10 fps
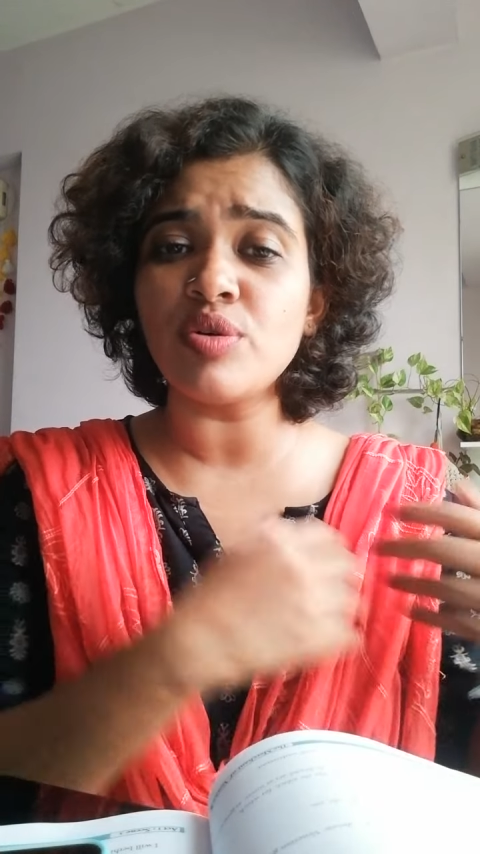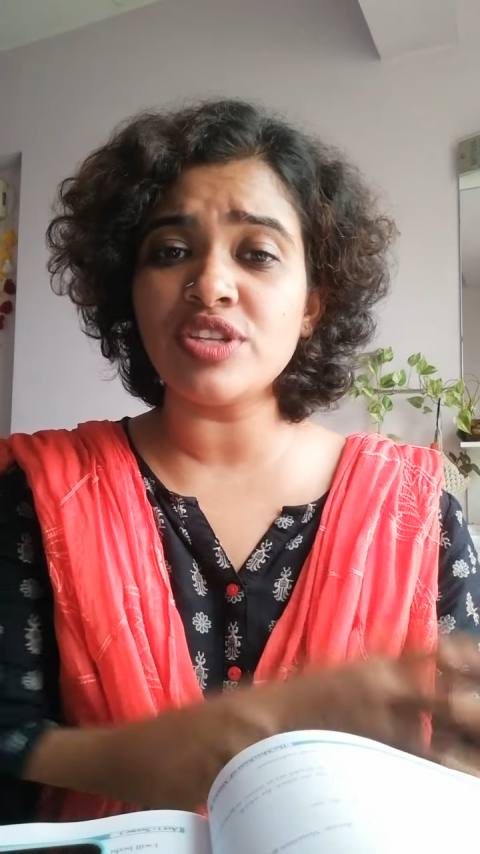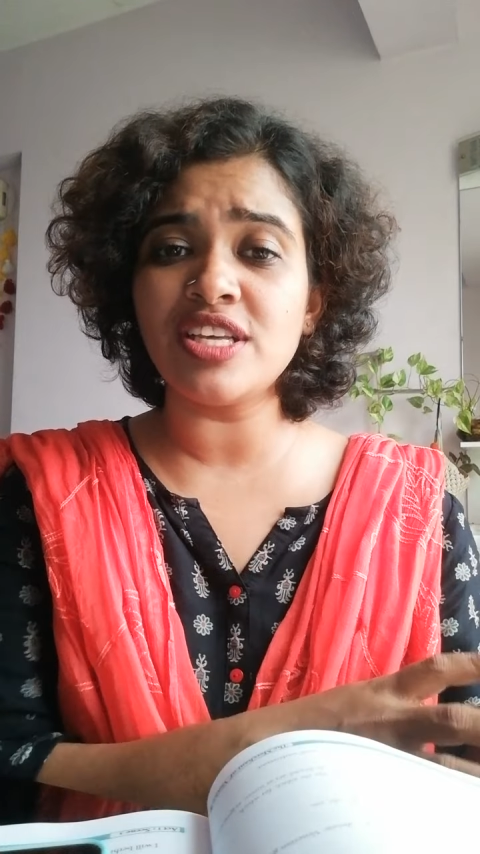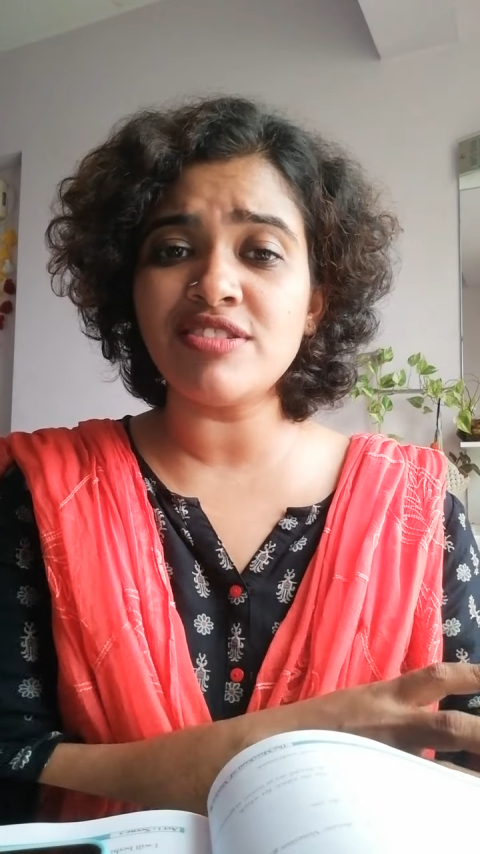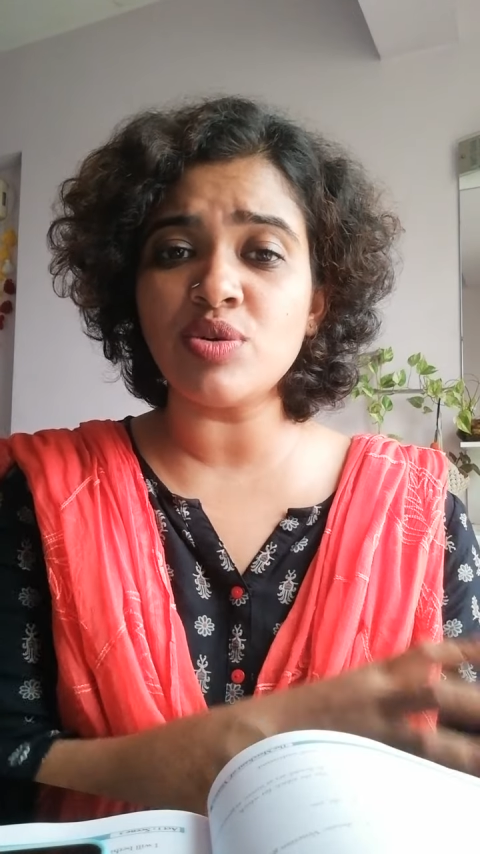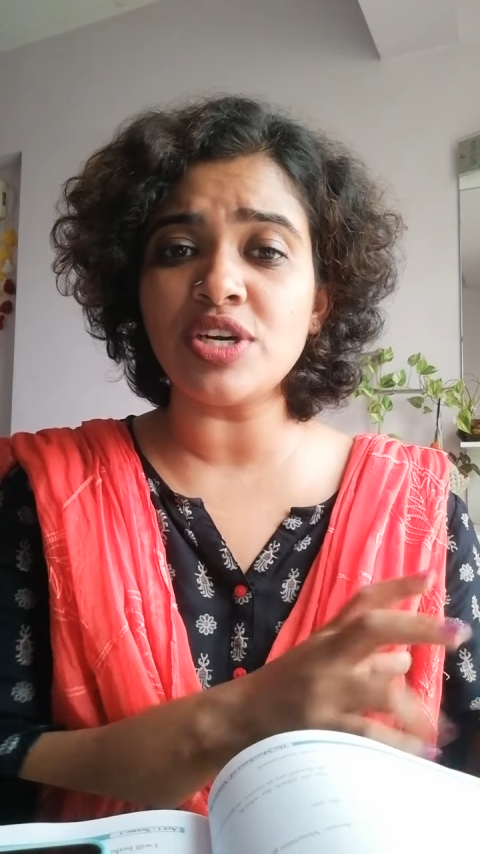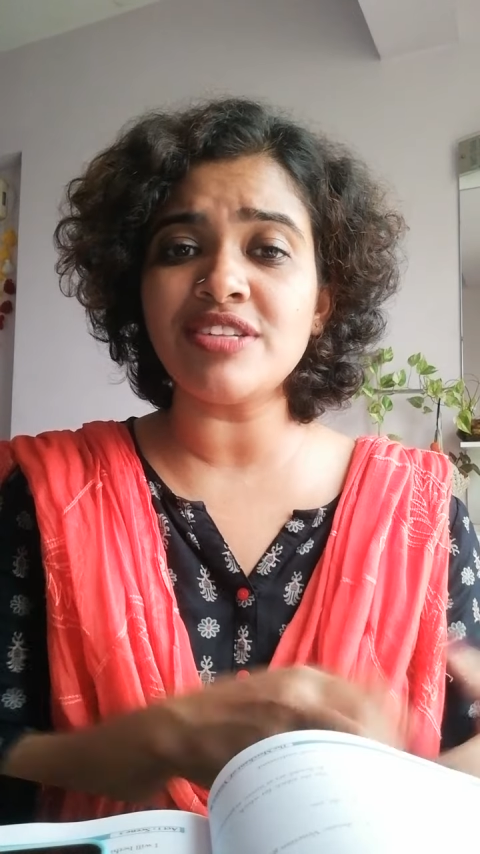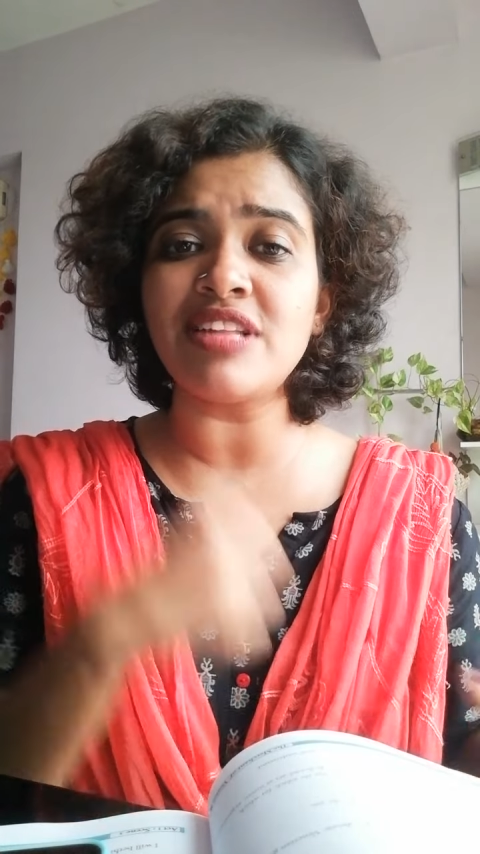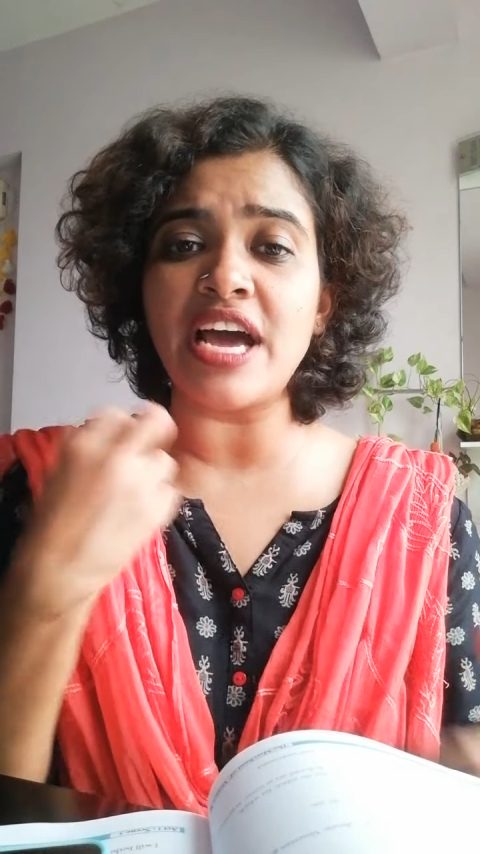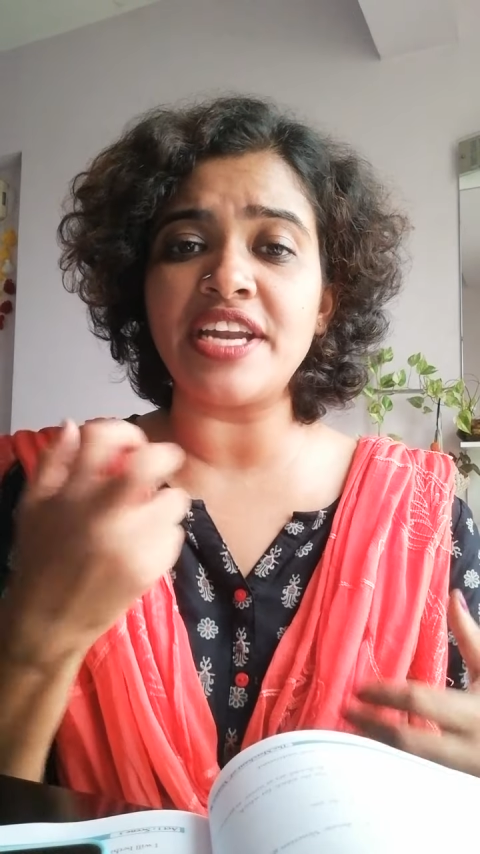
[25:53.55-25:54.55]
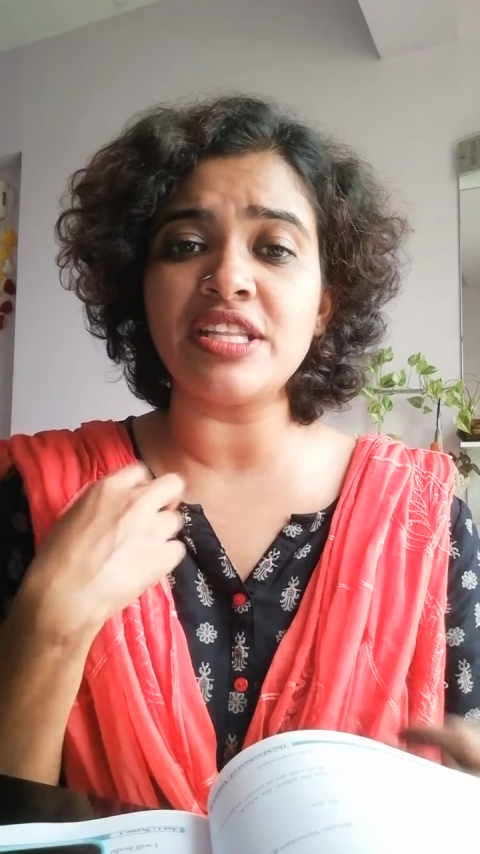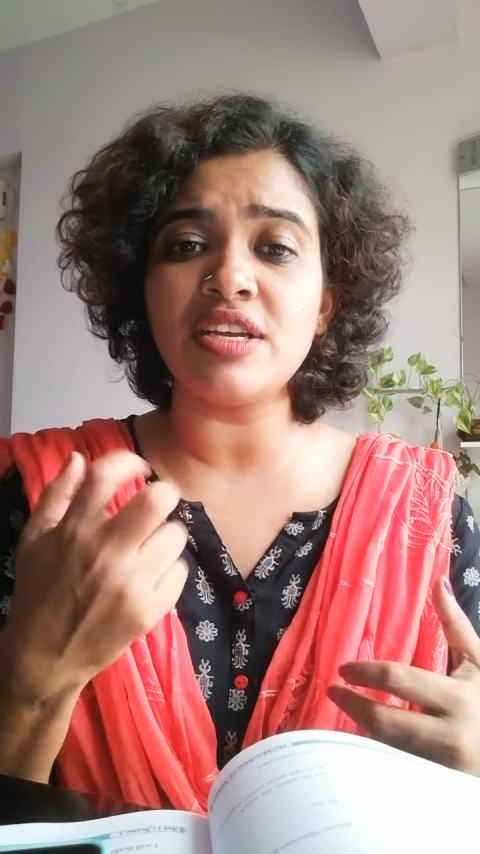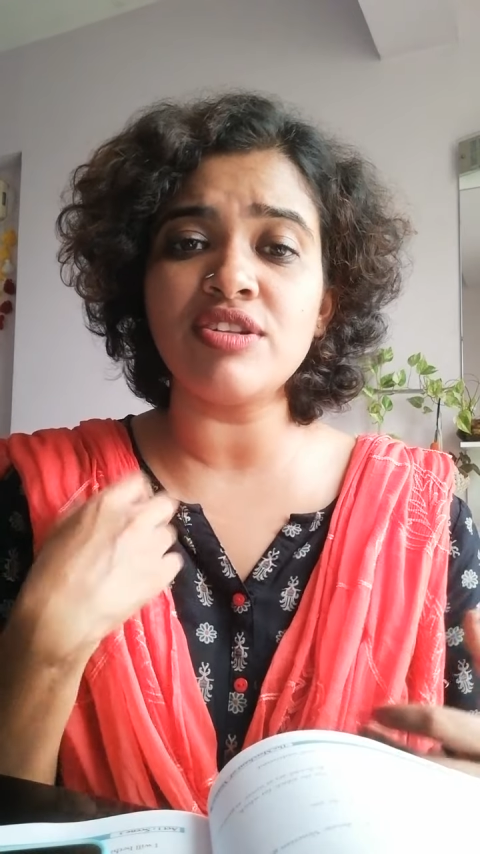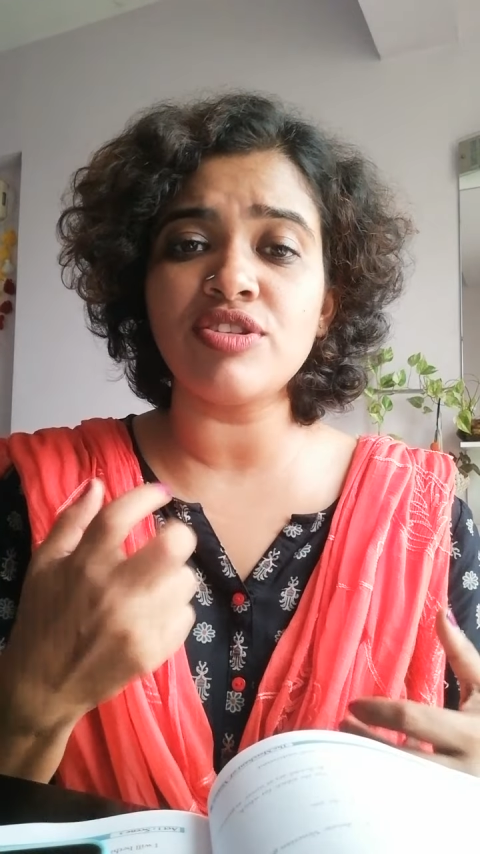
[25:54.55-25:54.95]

on these uterus another